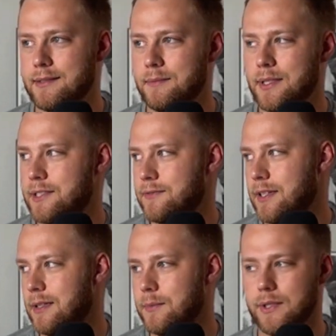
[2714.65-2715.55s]
But it's
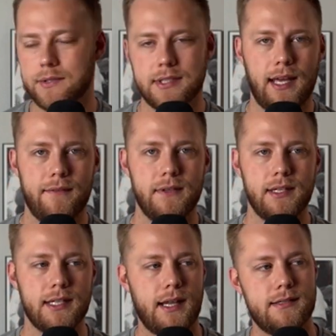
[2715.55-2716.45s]
funny, Maria was like, I feel
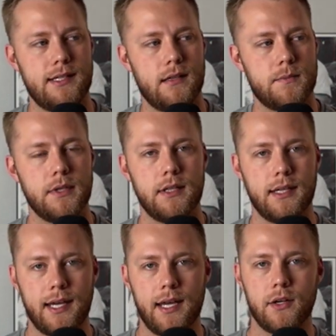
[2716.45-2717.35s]
like that sounds pretty
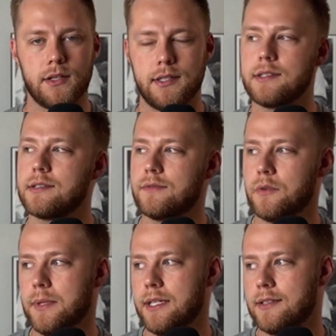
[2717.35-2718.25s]
like anarchist for
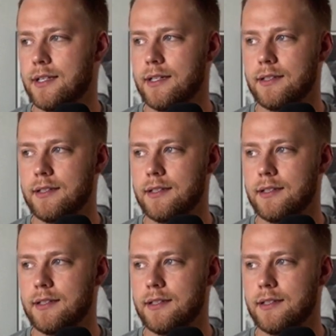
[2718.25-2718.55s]
me to say,